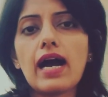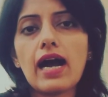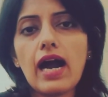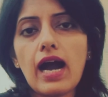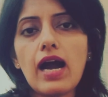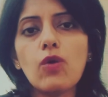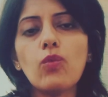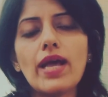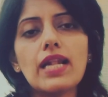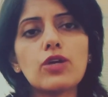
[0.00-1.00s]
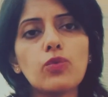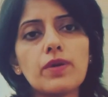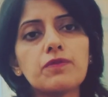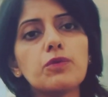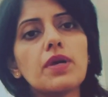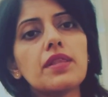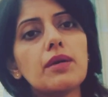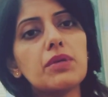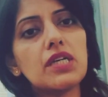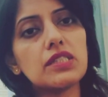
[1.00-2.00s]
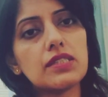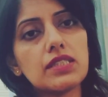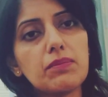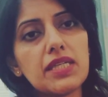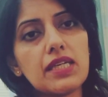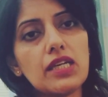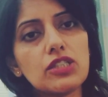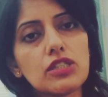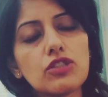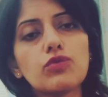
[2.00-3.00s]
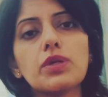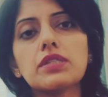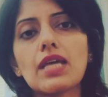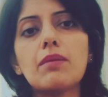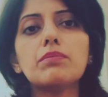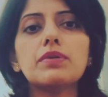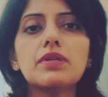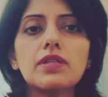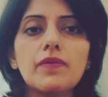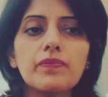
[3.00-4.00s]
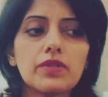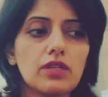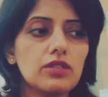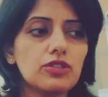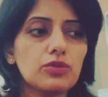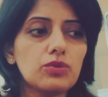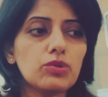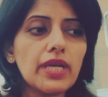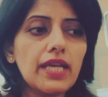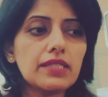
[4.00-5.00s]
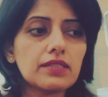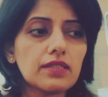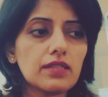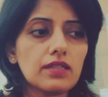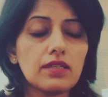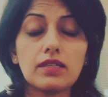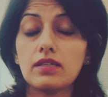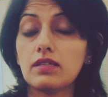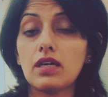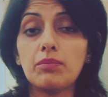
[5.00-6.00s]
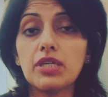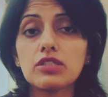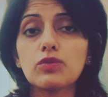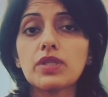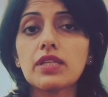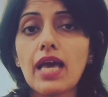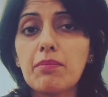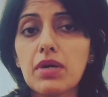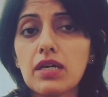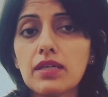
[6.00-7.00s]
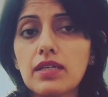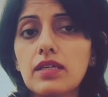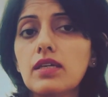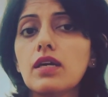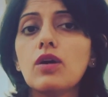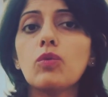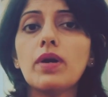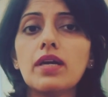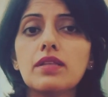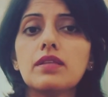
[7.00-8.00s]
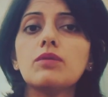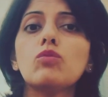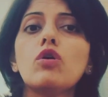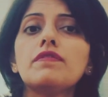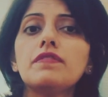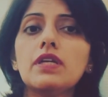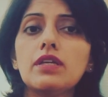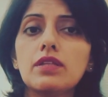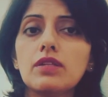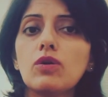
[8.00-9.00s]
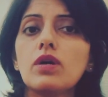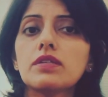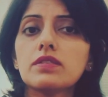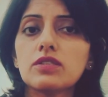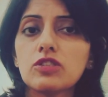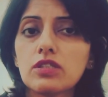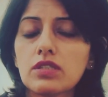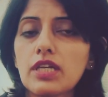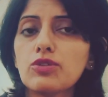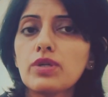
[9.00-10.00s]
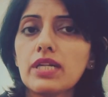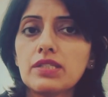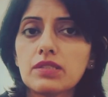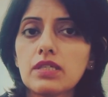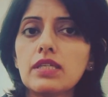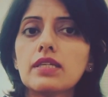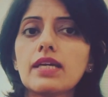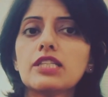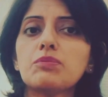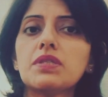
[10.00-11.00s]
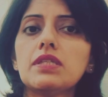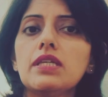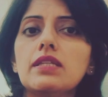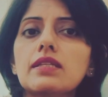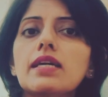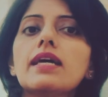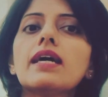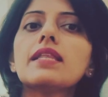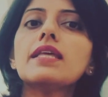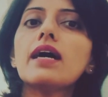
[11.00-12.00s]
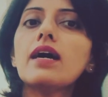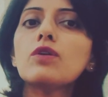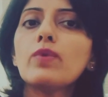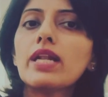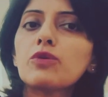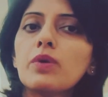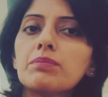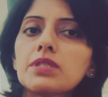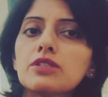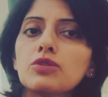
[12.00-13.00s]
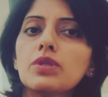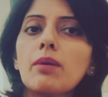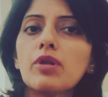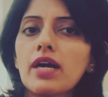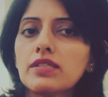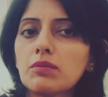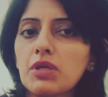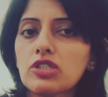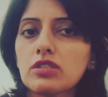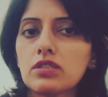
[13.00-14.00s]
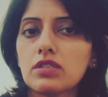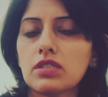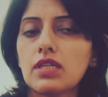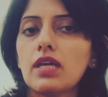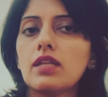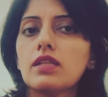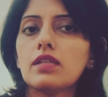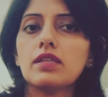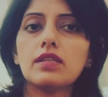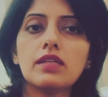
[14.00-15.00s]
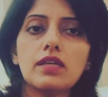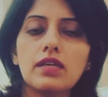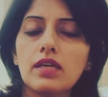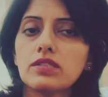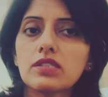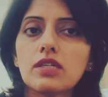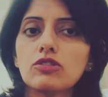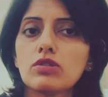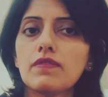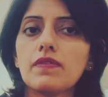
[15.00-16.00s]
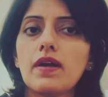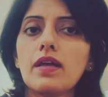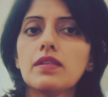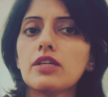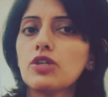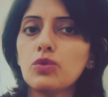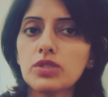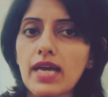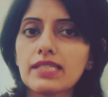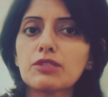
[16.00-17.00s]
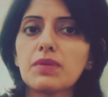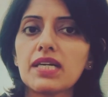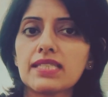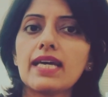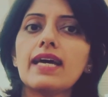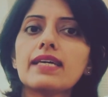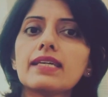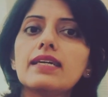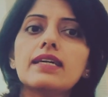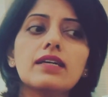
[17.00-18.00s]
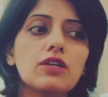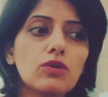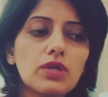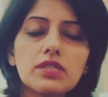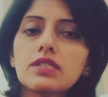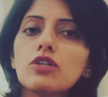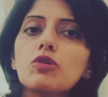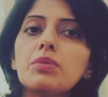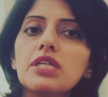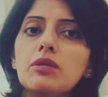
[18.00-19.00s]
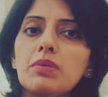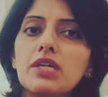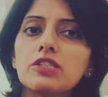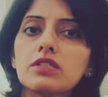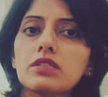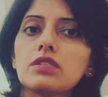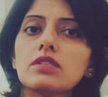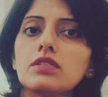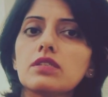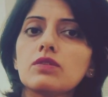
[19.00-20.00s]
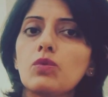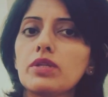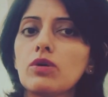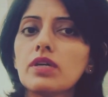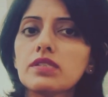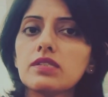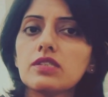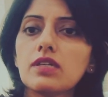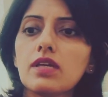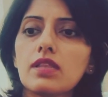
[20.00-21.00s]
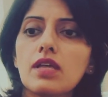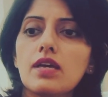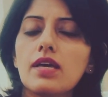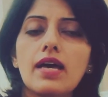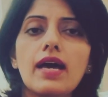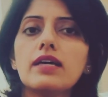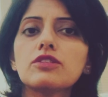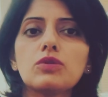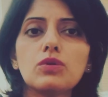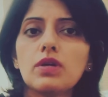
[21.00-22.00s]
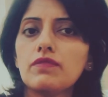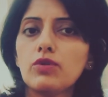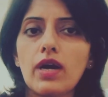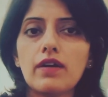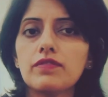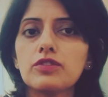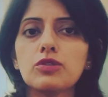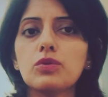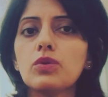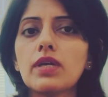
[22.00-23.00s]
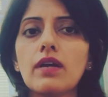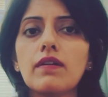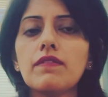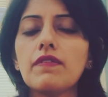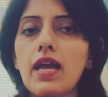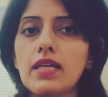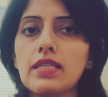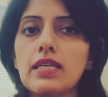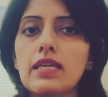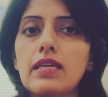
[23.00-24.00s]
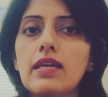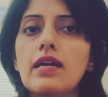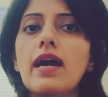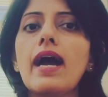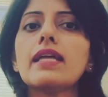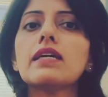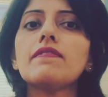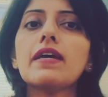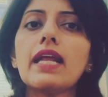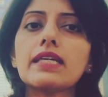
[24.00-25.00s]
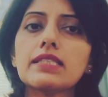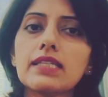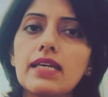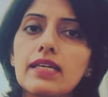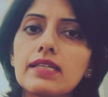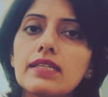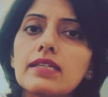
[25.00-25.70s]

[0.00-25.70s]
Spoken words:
are well equipped with emergency medications. For example, to treat a patient with an MI with morphine, oxygen, nitroglycerine, and aspirin. They are well equipped to nebulize a patient in the incidence of an acute asthma attack, or a COPD patient with oxygen, and or if you have to give any anaphylactic